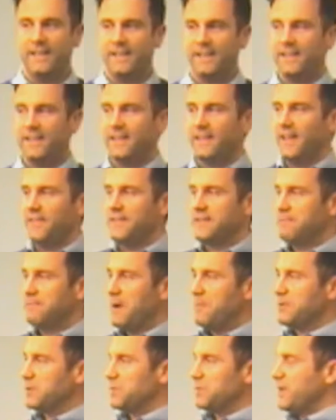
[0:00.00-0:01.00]
it there's
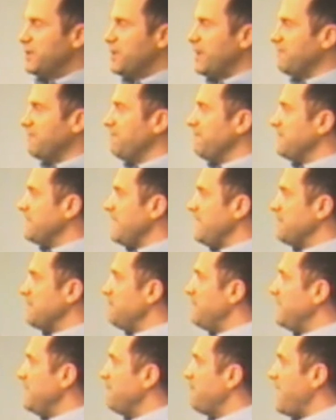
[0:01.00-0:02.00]
moments where God seems
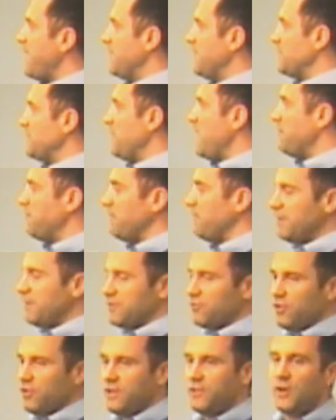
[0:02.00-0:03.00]
a million miles away, but the
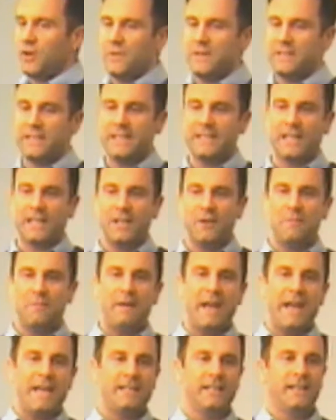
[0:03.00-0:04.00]
truth always is that you are
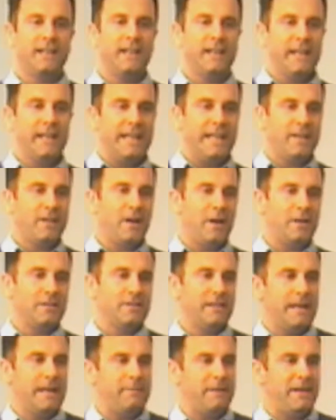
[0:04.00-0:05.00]
made in
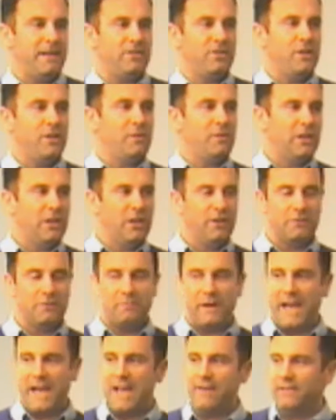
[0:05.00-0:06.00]
God's image. You are
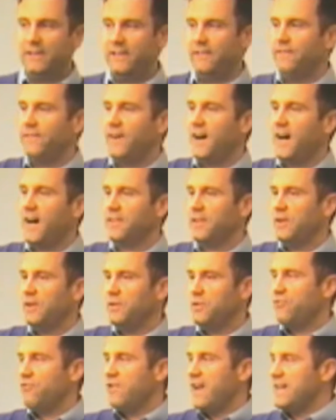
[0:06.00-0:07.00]
loved by a heavenly Father
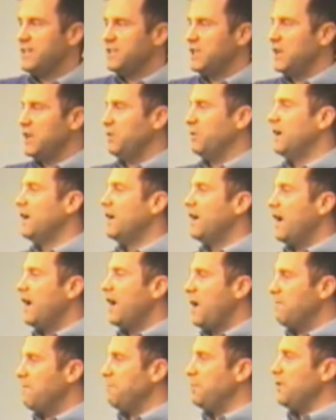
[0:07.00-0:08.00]
who created you
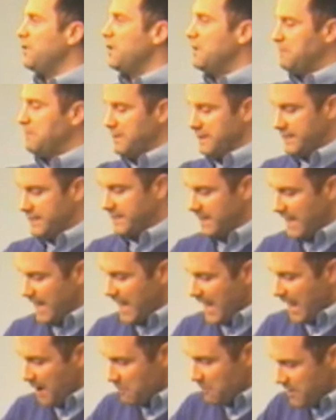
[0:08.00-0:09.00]
on purpose
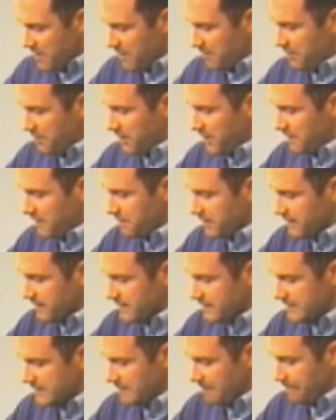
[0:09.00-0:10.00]
and with a
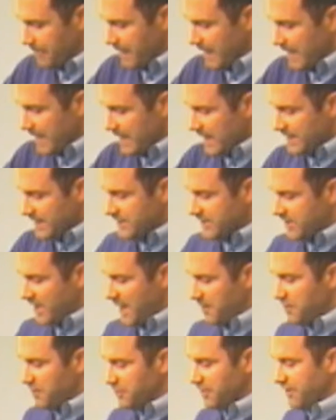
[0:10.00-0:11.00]
purpose. And Psalm